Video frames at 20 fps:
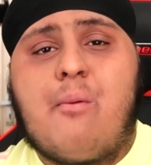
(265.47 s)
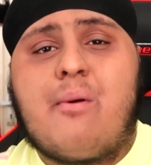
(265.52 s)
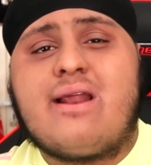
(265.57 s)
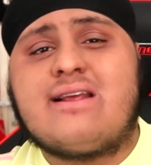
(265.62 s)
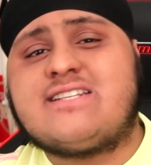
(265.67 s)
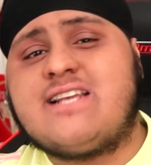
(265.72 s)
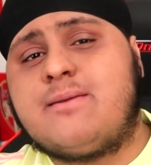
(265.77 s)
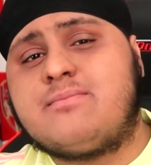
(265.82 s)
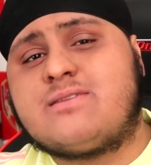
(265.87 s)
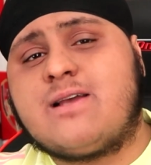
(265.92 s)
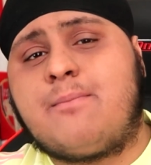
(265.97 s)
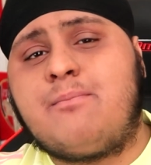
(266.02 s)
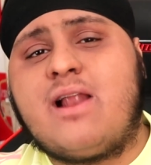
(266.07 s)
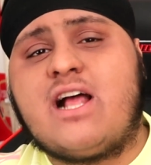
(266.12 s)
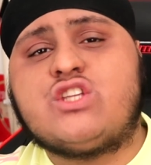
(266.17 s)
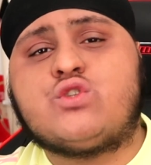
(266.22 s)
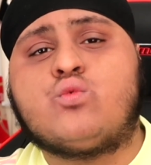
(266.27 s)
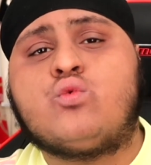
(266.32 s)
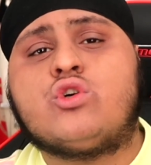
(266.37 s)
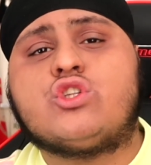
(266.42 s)
but at the same time,
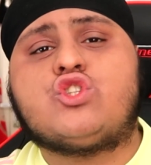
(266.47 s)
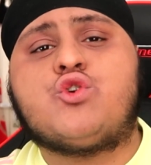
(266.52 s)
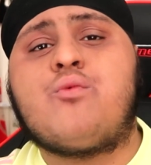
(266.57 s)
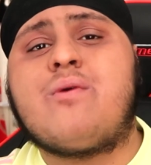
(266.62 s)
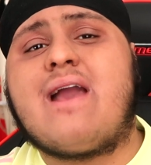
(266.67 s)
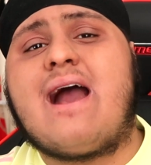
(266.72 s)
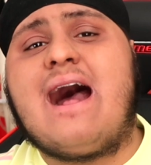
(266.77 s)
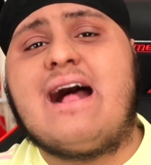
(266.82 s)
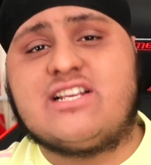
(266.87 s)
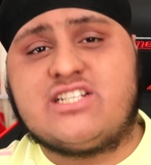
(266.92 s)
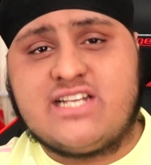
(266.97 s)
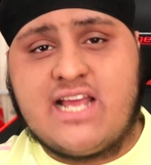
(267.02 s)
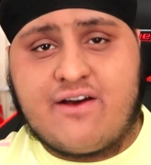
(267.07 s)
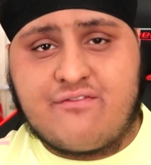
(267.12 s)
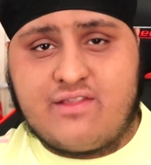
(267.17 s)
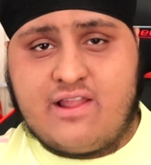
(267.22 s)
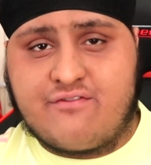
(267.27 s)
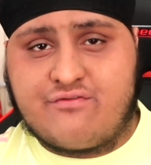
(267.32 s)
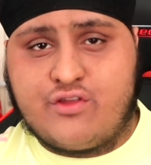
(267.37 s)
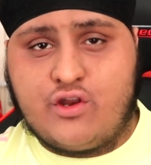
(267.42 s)
lads, what do we actually
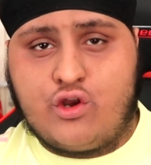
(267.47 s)
have left to